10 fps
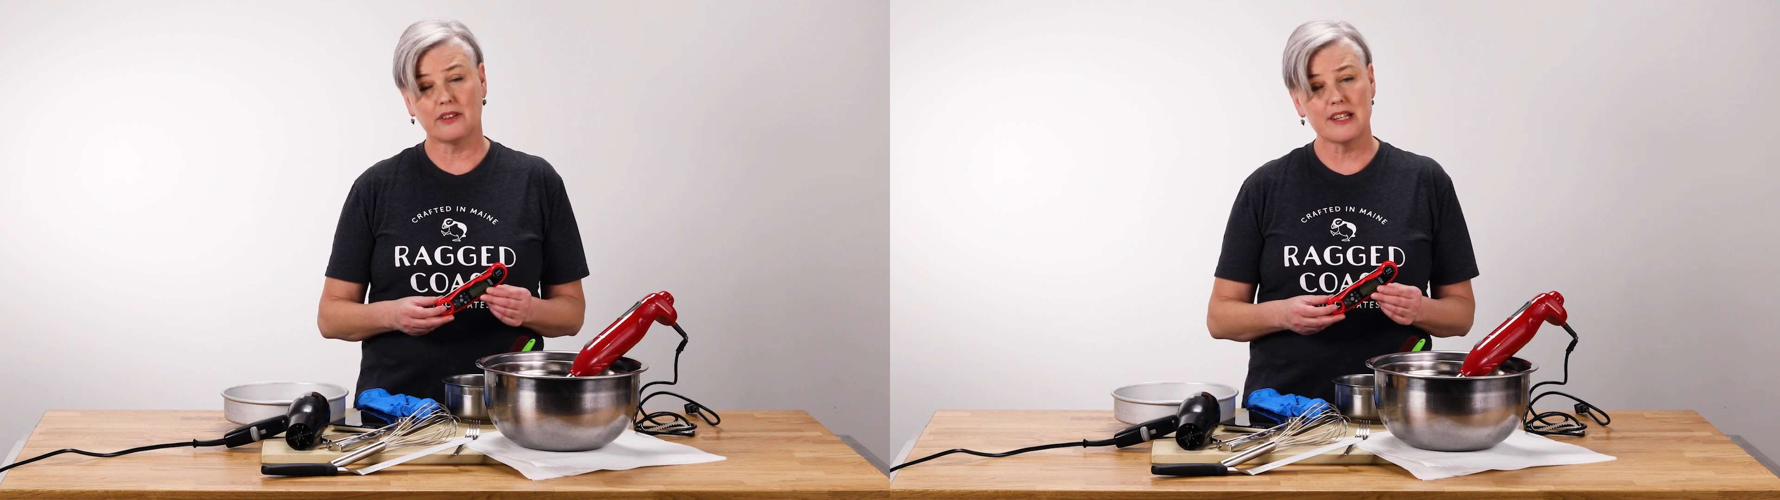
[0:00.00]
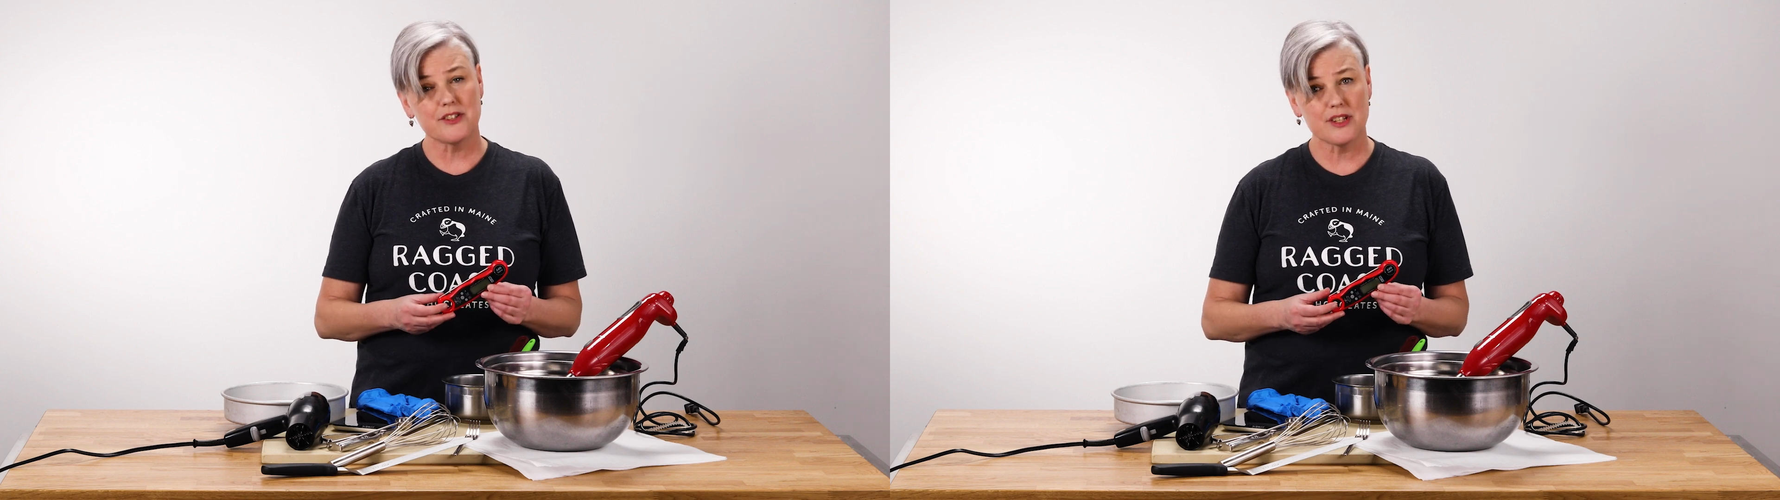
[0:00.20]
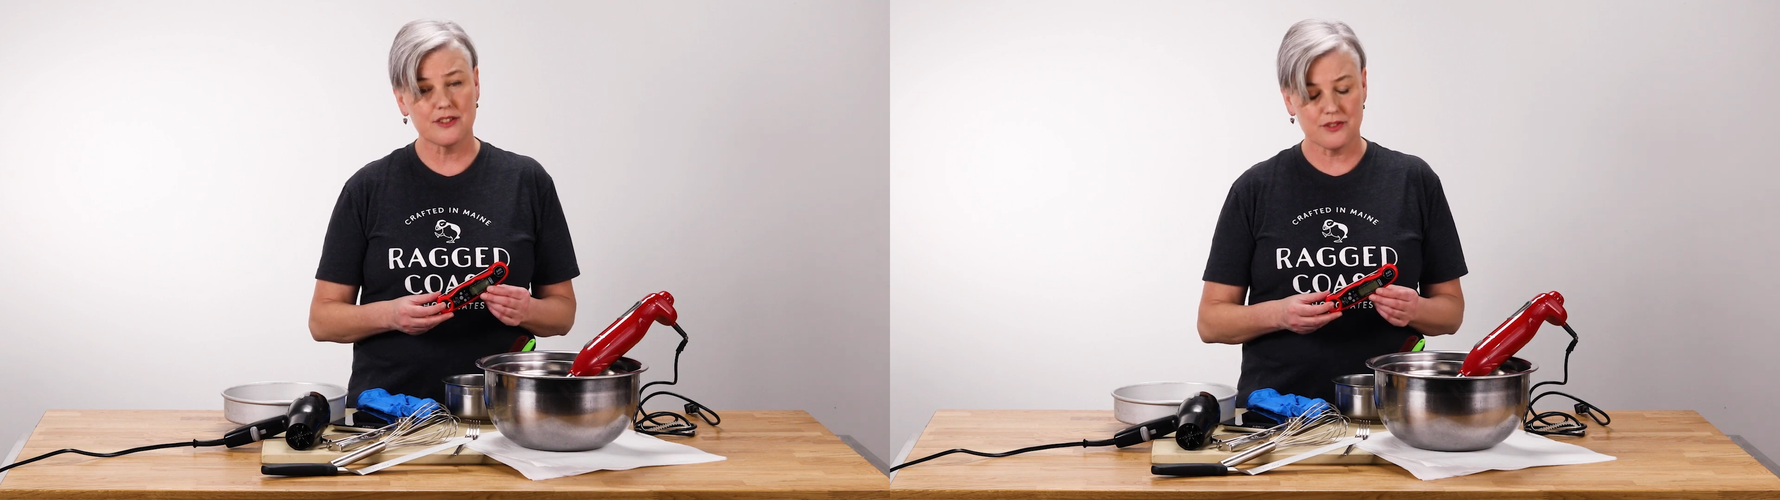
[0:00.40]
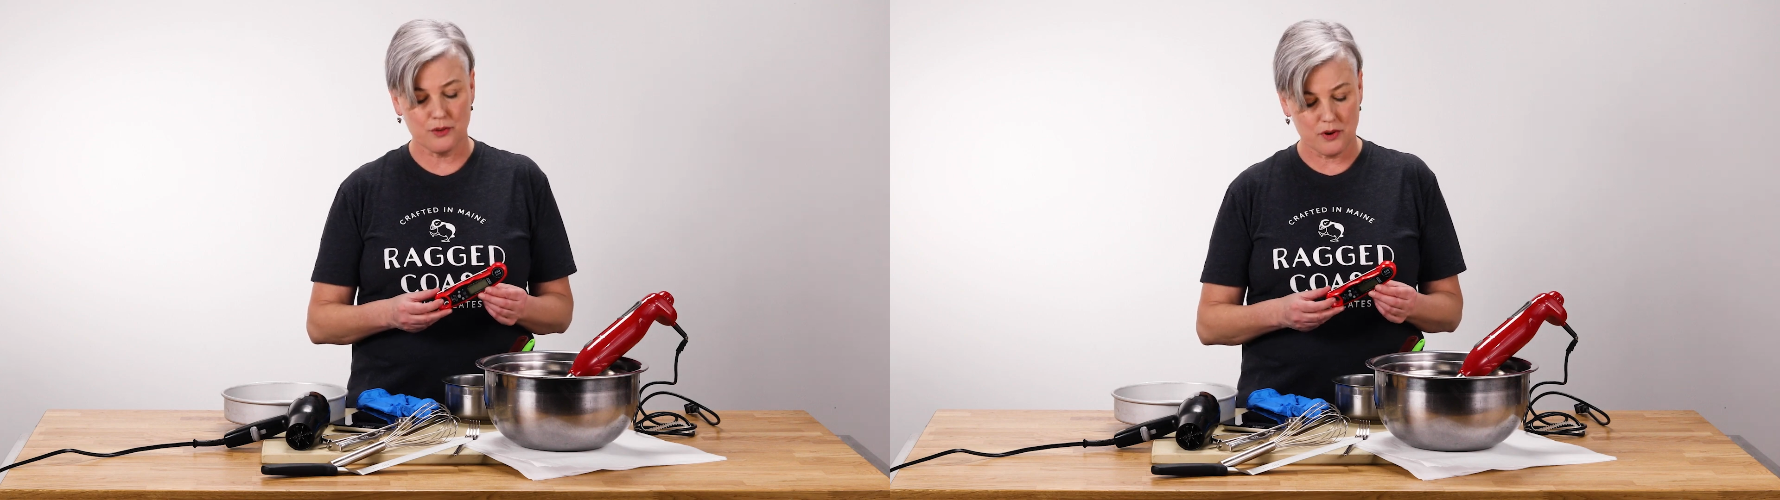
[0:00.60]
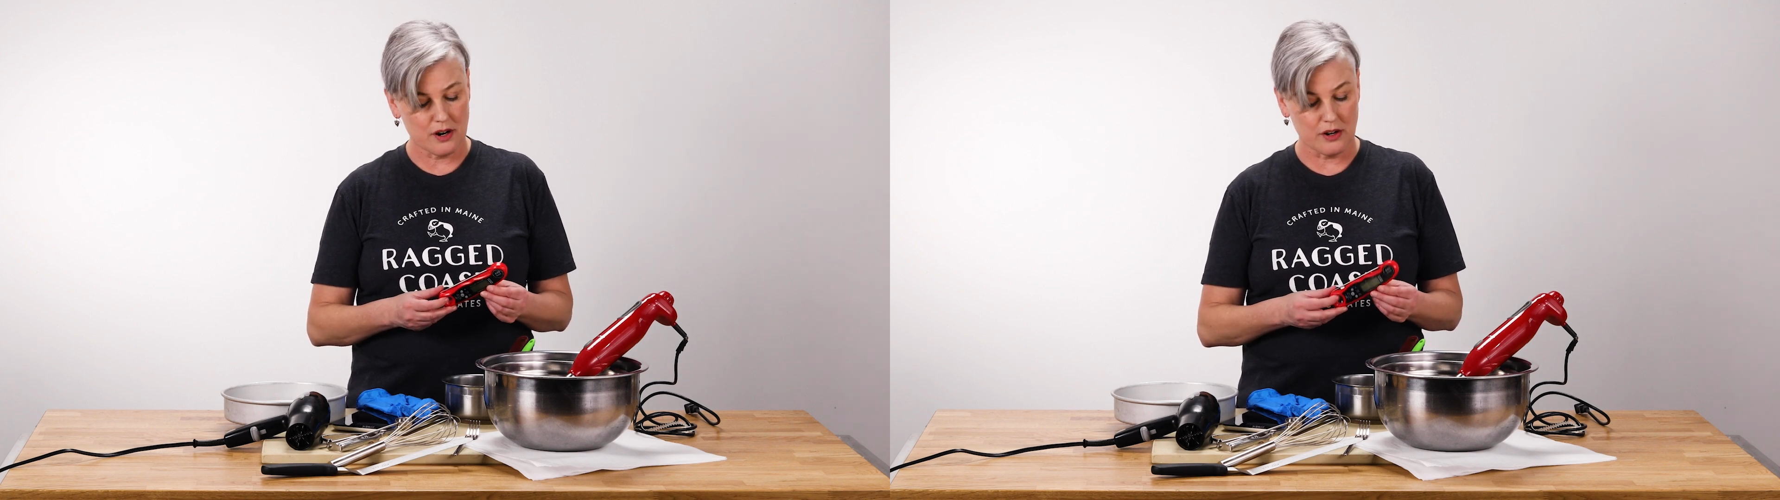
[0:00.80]
kitchen
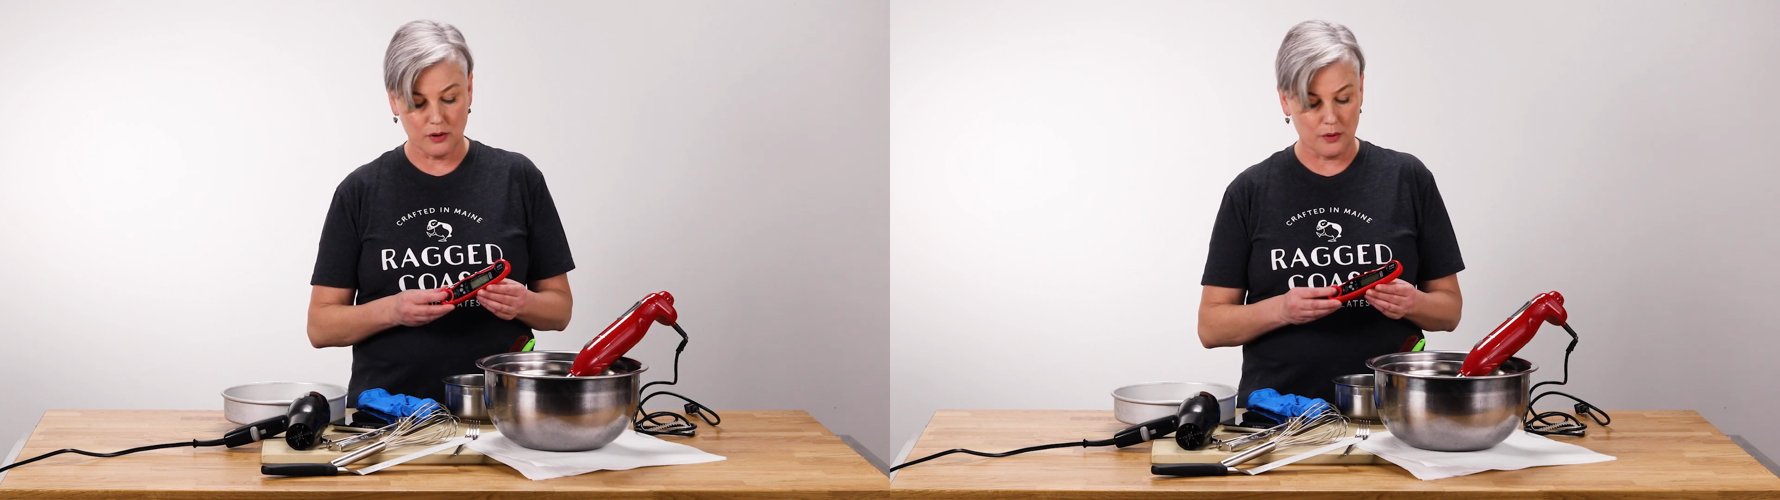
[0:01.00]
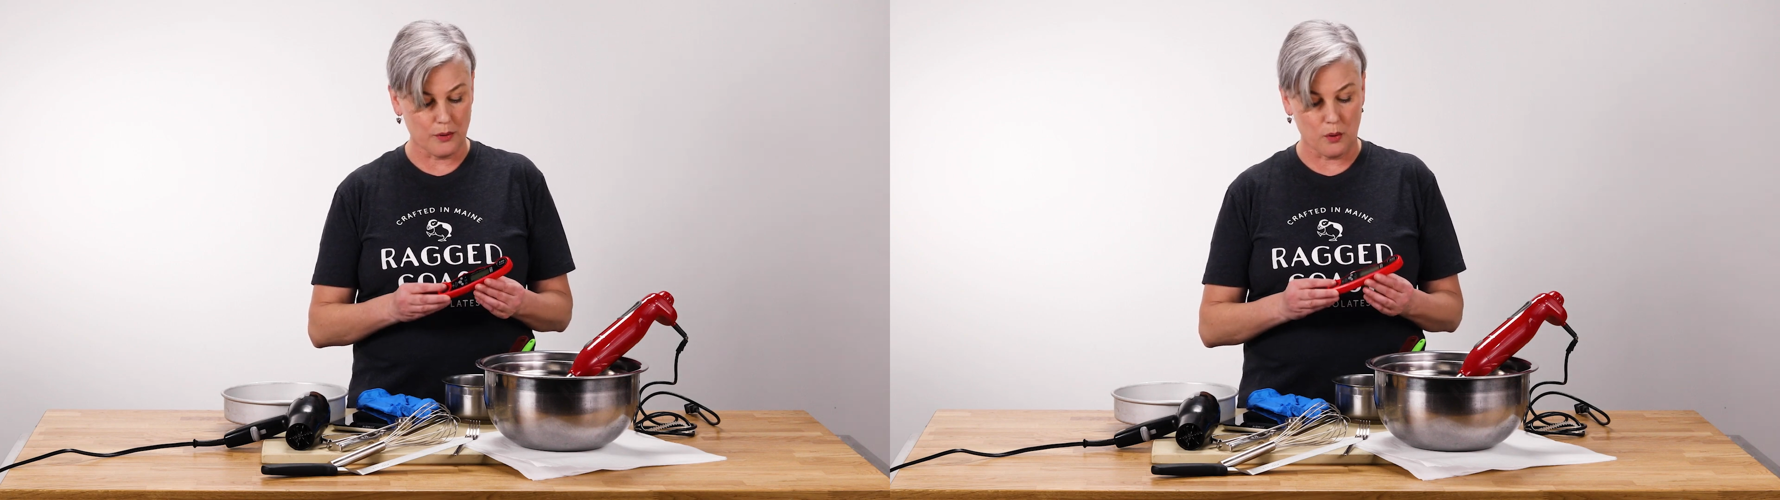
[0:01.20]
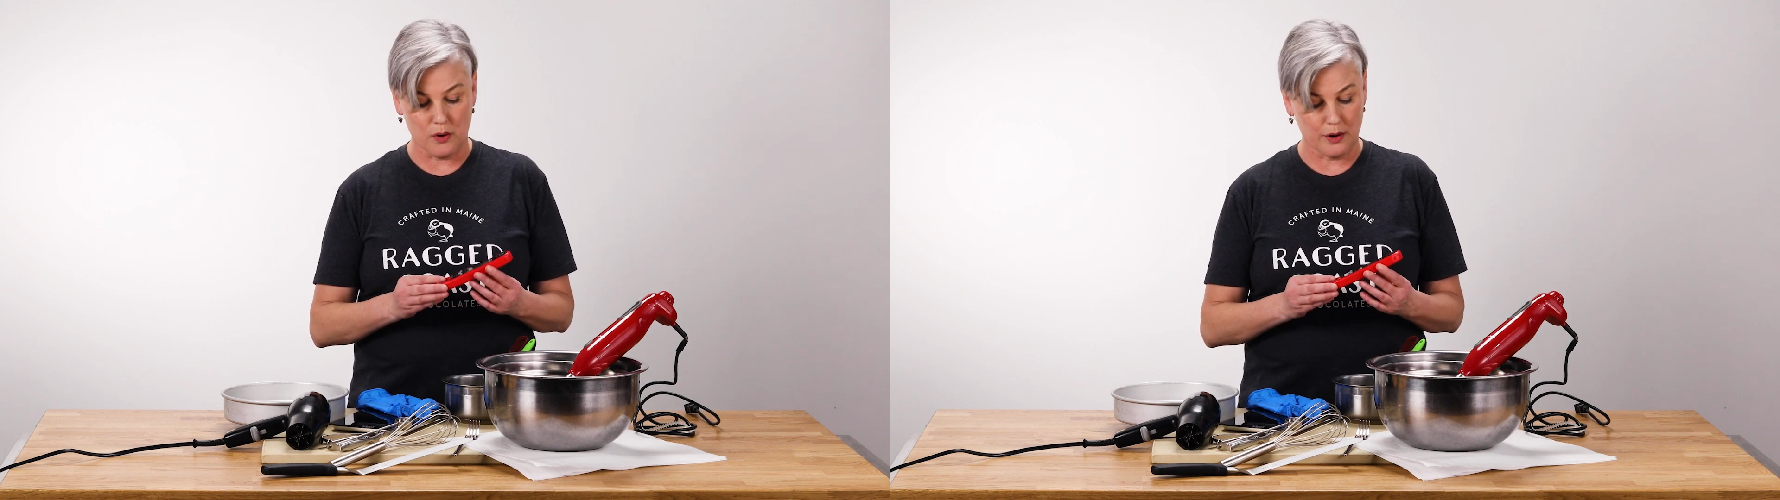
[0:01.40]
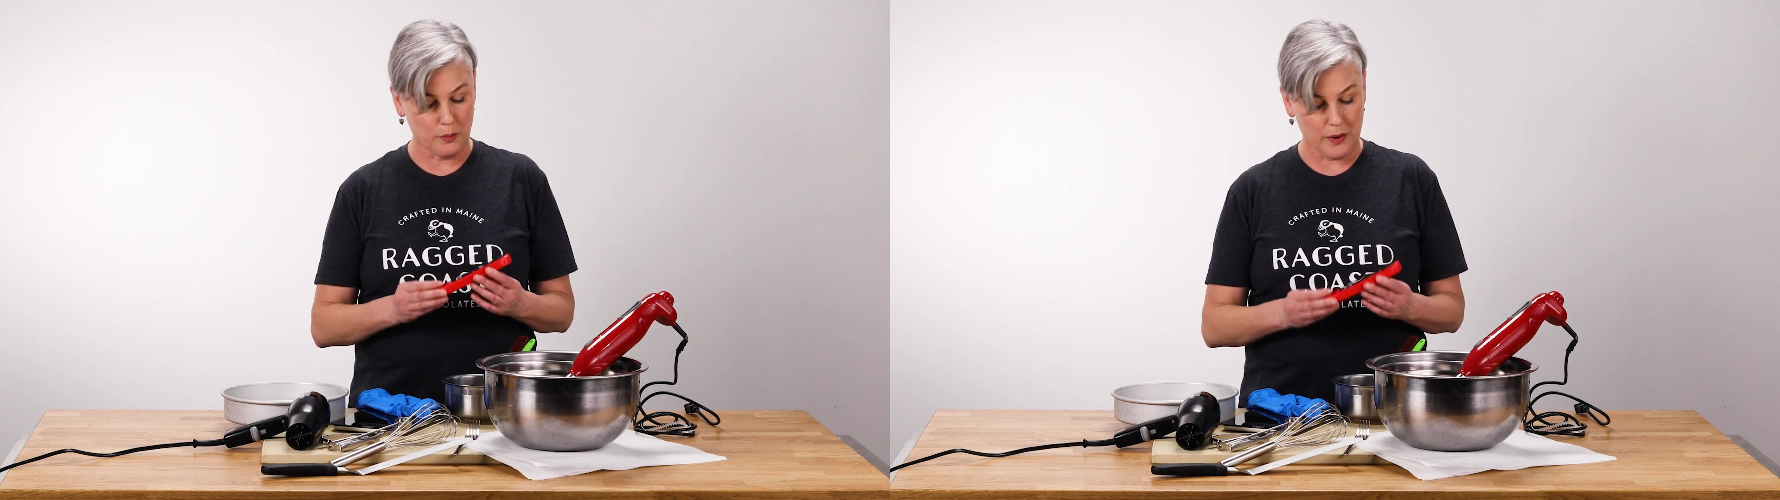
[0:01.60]
store or